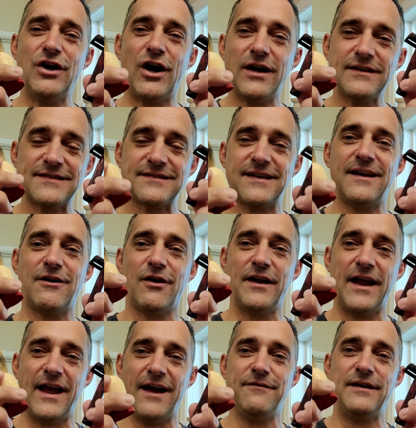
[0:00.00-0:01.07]
not set
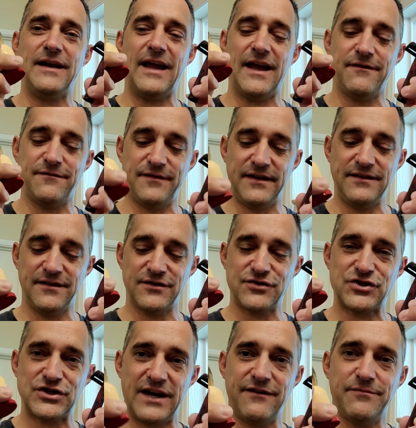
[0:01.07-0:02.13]
on having a vintage
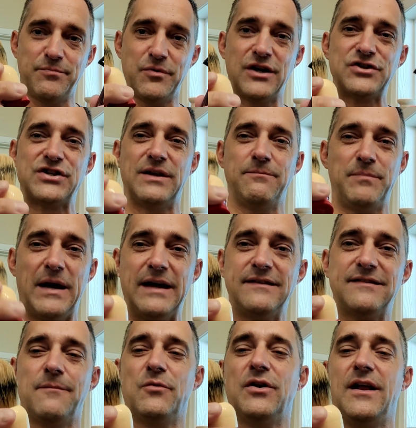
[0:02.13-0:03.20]
shave brush and buy
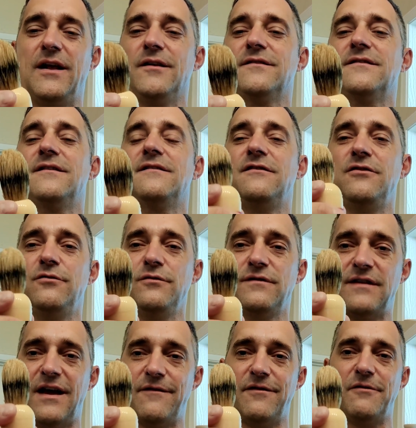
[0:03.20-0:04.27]
someone else's
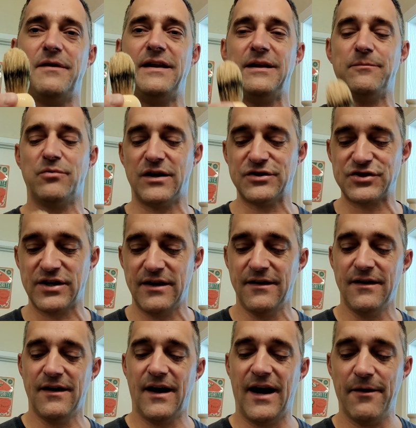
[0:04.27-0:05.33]
used Ever-Ready brush,
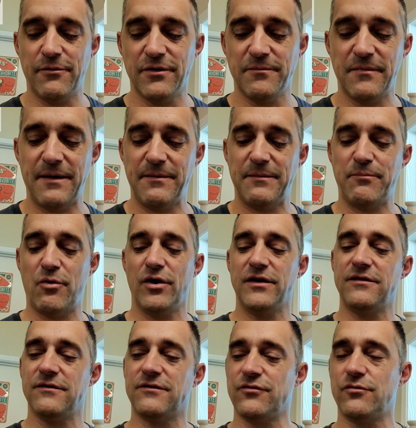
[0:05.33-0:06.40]
I would maybe
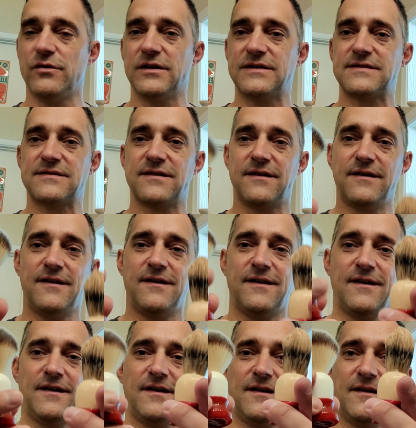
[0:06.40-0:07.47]
point you towards
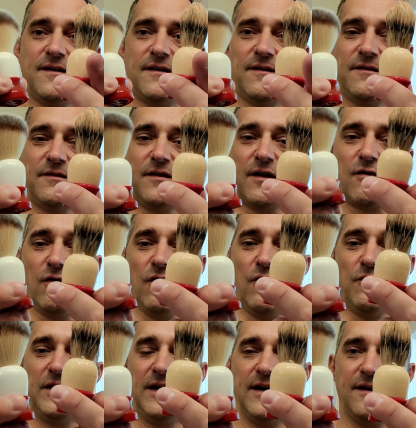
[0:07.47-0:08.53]
the
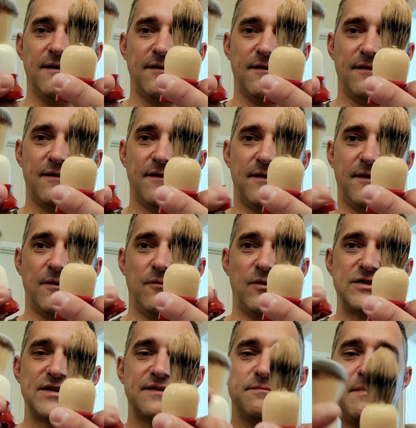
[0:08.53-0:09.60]
clone here,
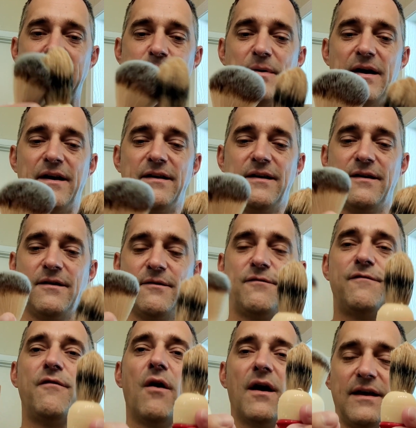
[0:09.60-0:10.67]
which is made by,
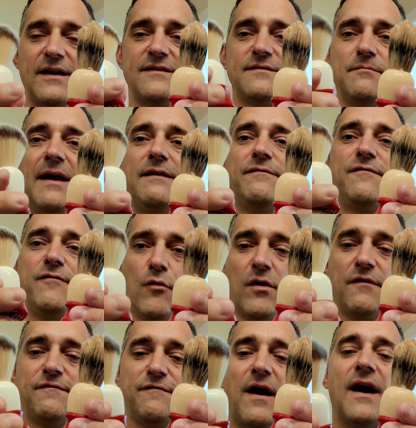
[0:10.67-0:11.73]
it's made
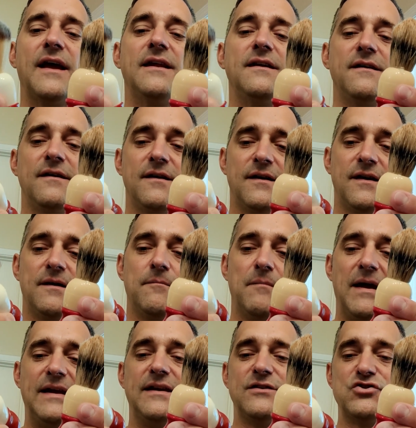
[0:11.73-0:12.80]
for fine,
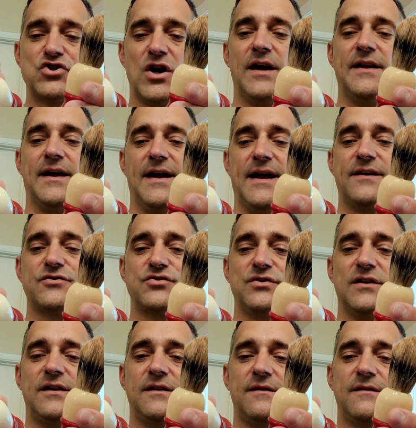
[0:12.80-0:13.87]
made in China
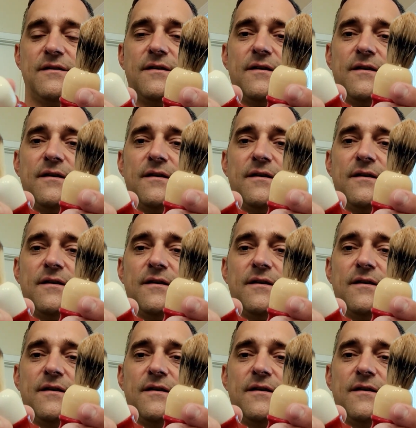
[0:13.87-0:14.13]
actually.